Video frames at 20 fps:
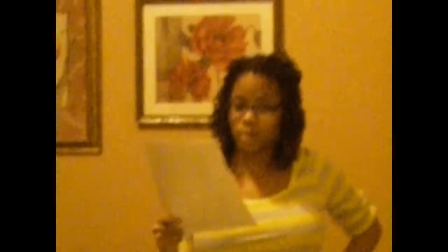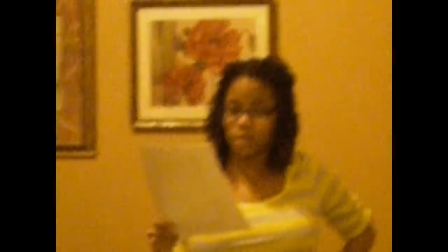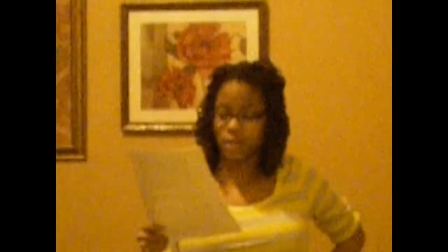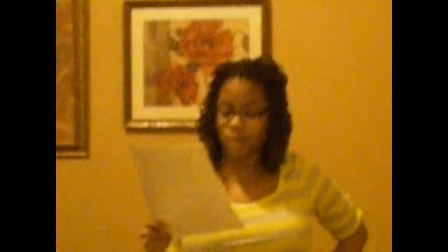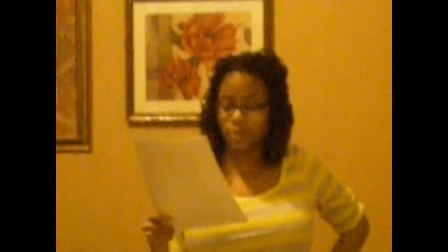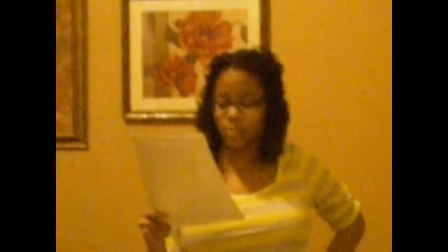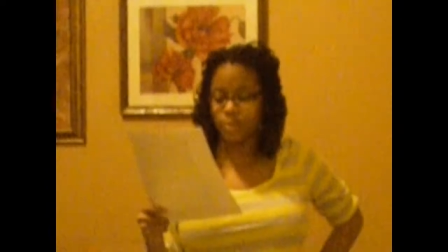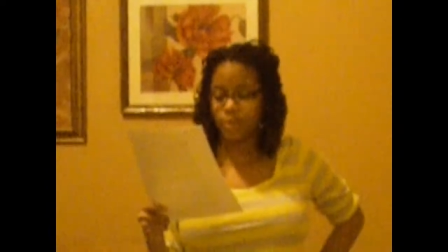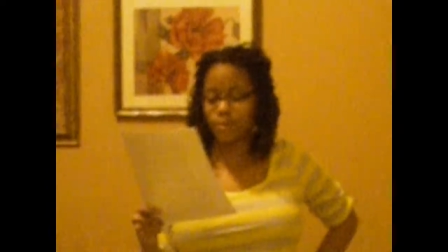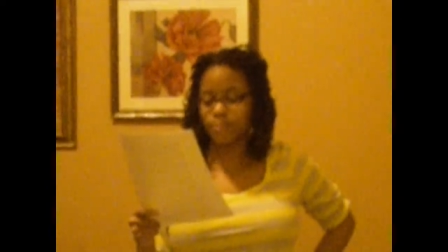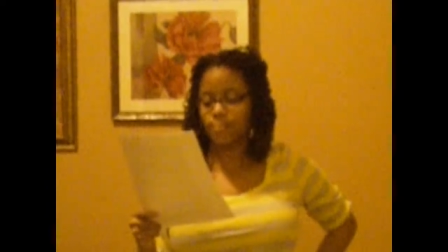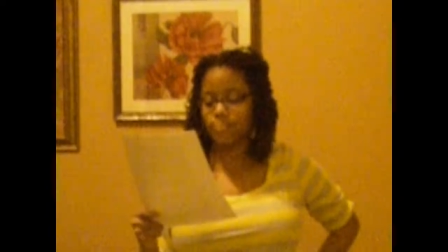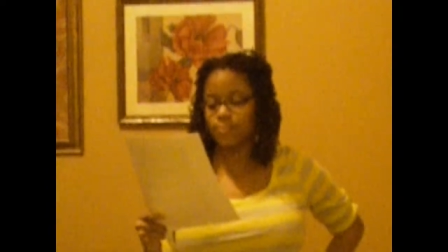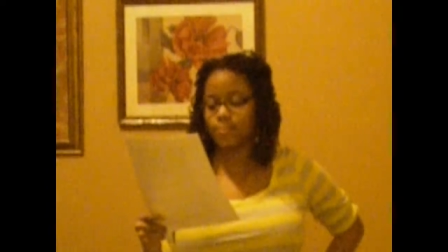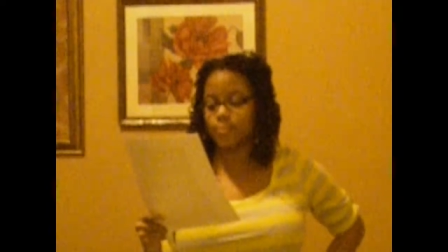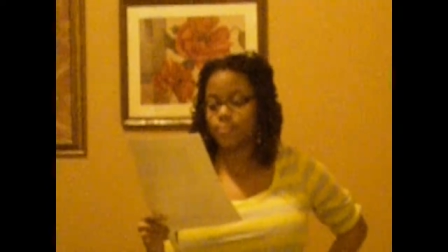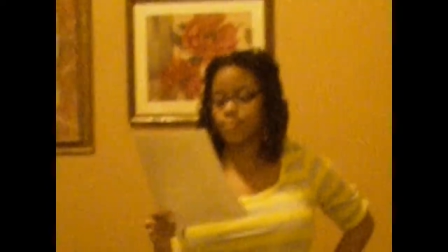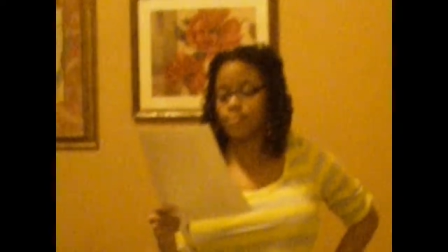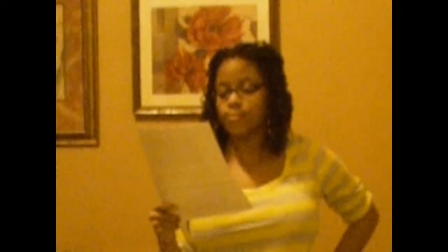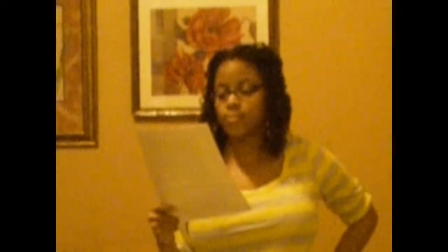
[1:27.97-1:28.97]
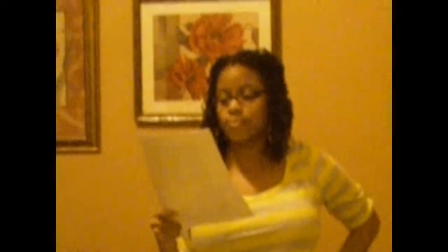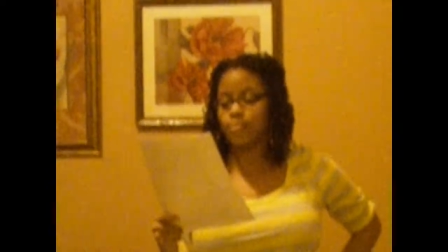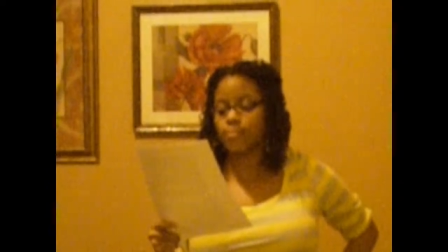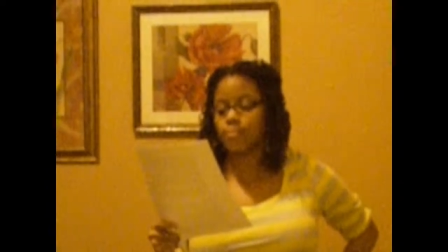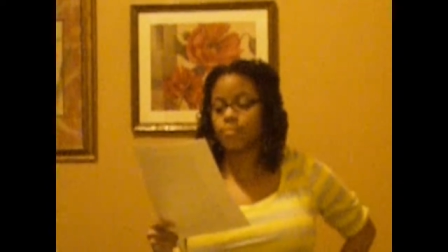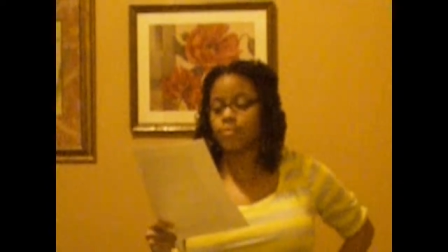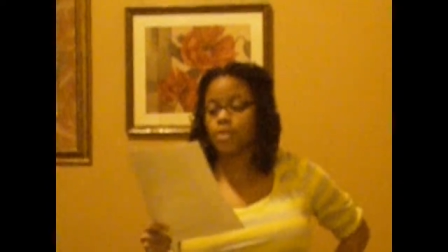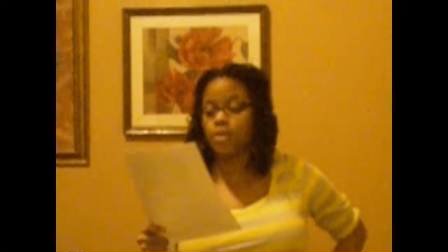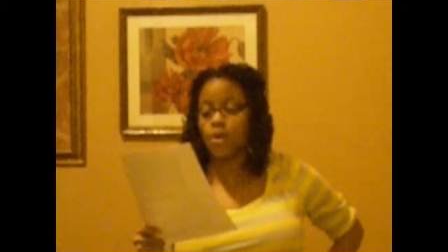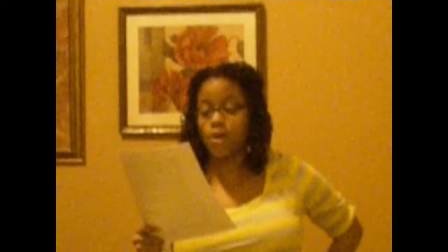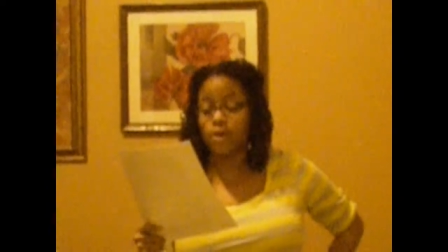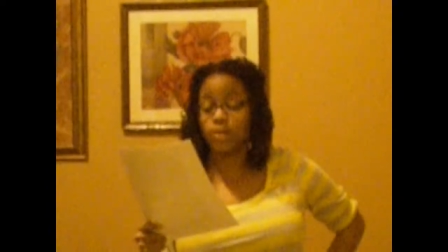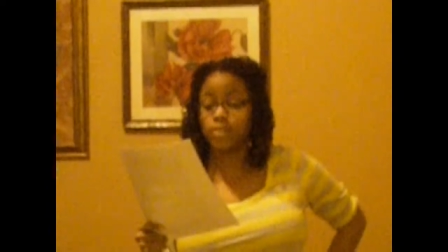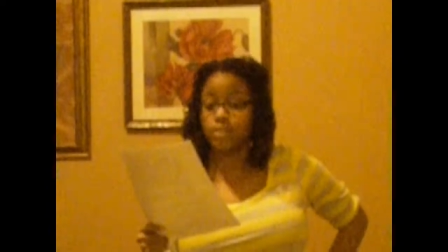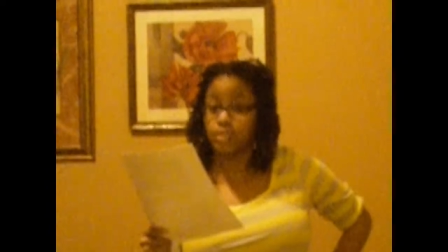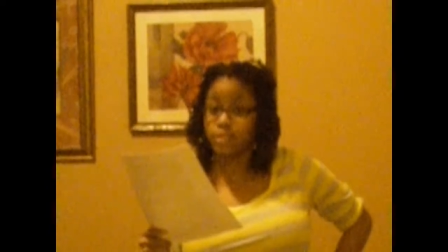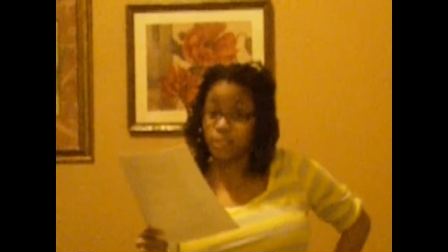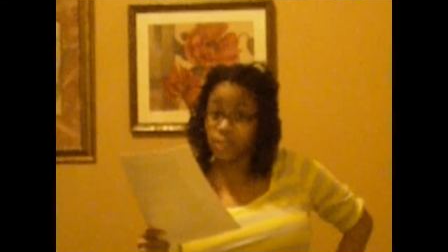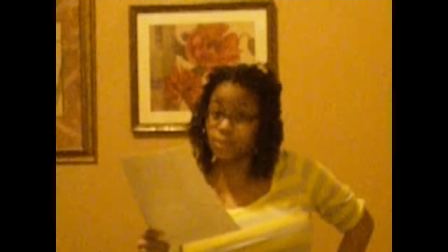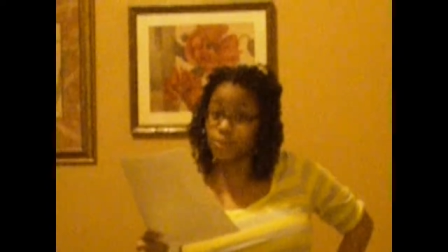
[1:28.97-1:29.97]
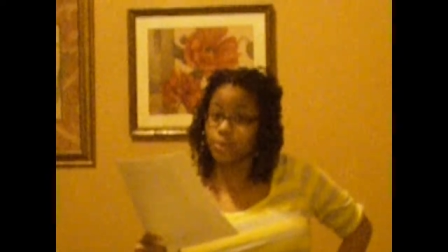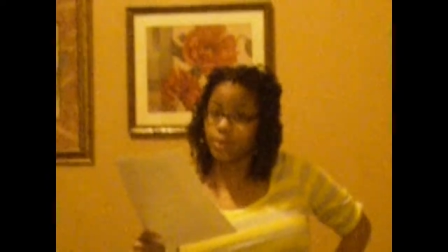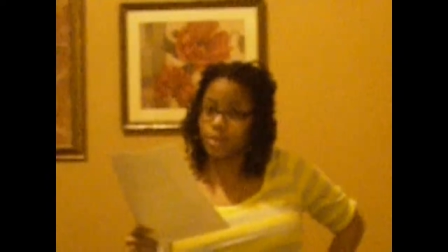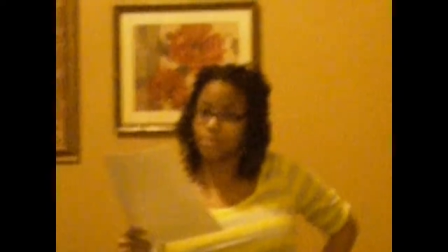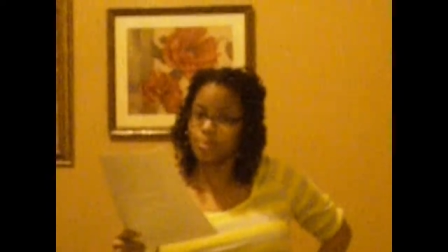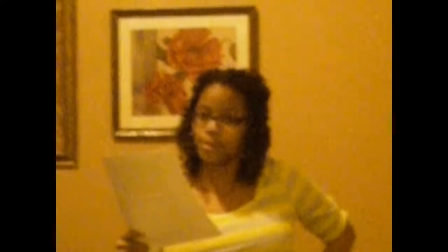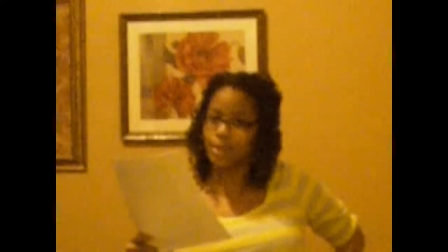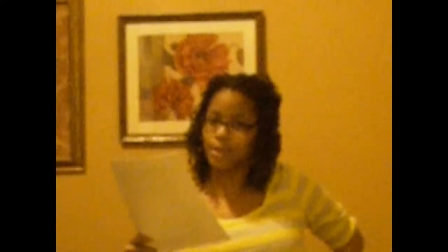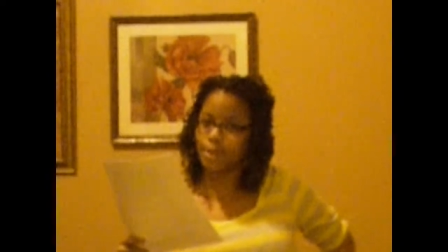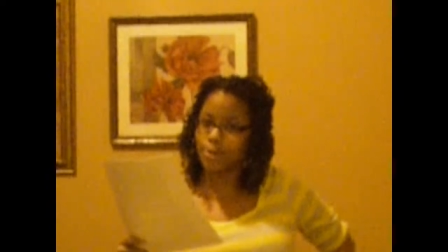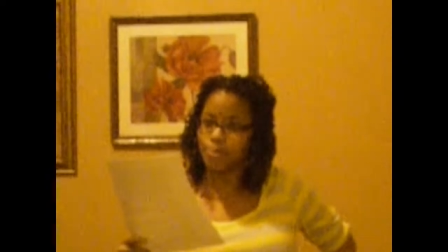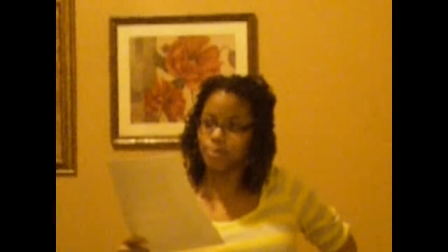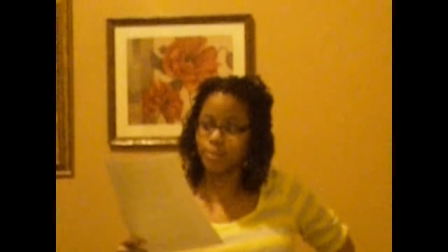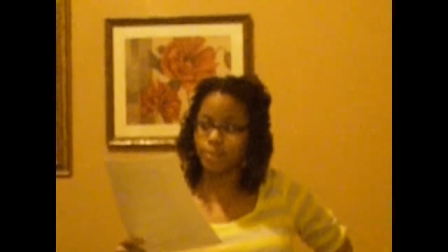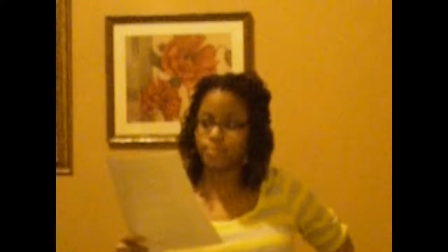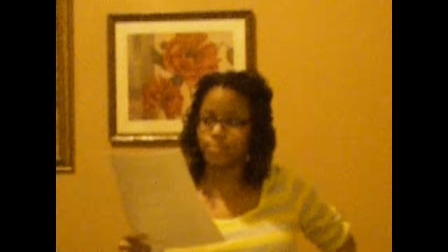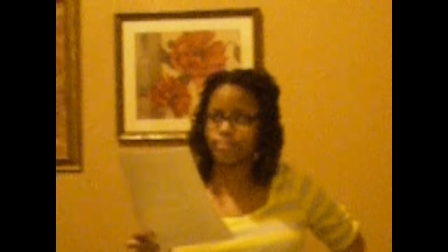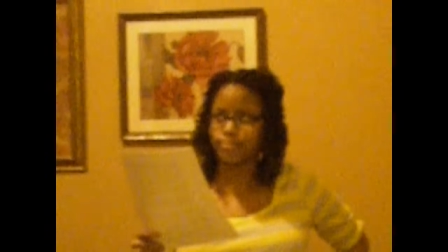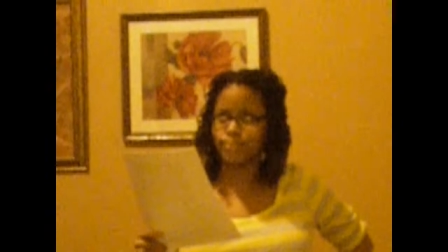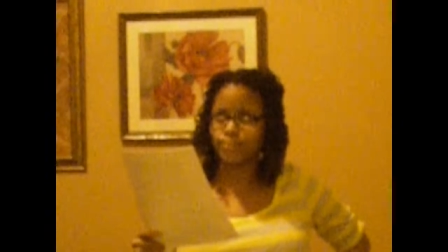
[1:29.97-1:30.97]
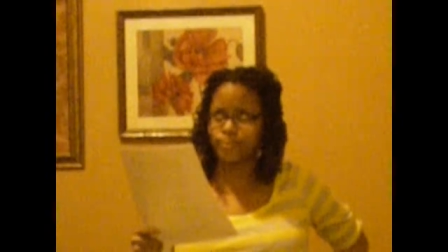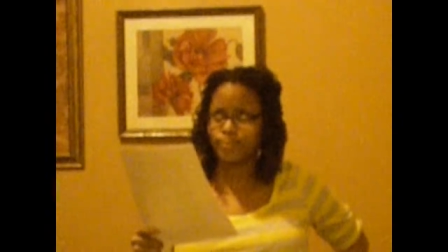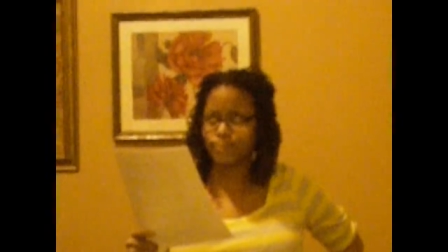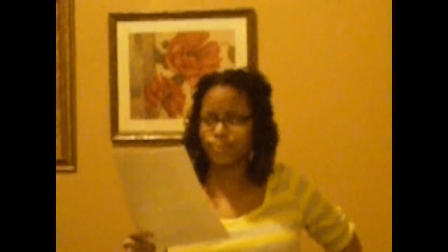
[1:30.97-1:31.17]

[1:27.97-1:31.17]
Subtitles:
hemoglobin called sickle hemoglobin